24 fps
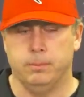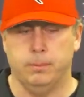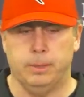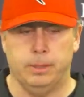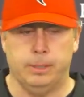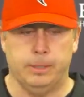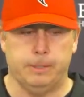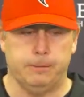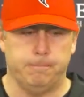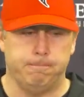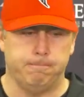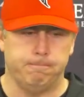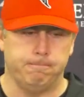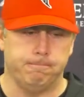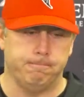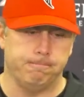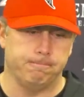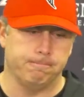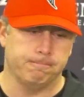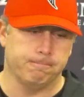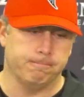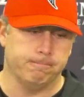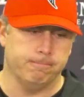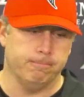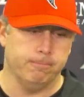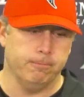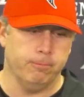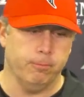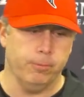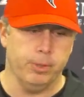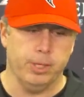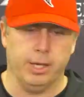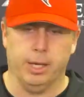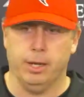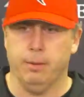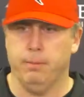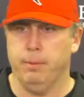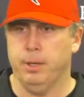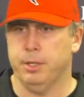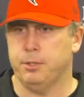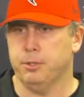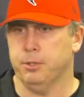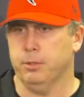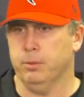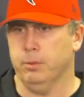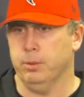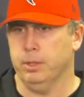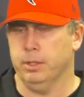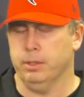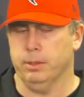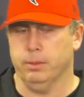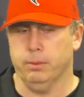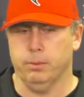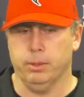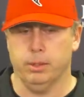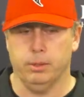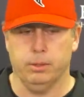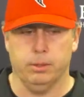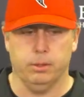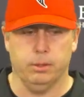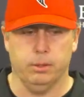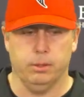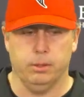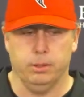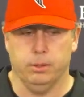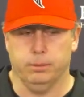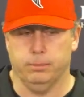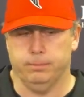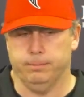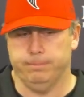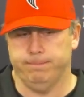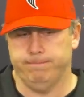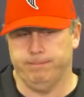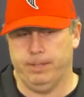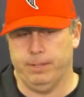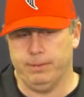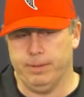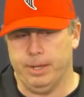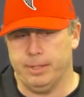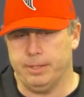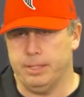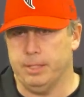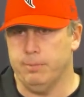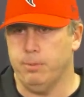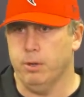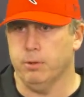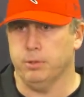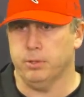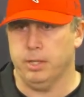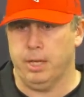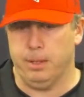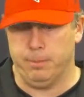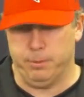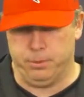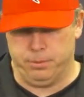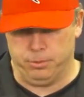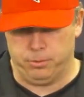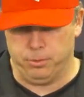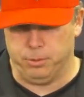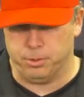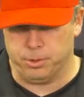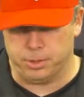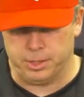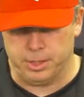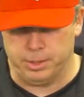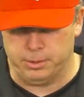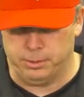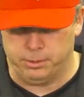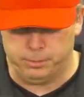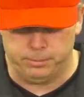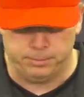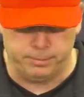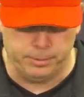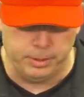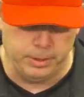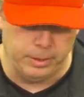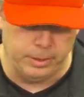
Um, we got to make sure we, we, you know, they've got Deebo Samuel, George Kittle,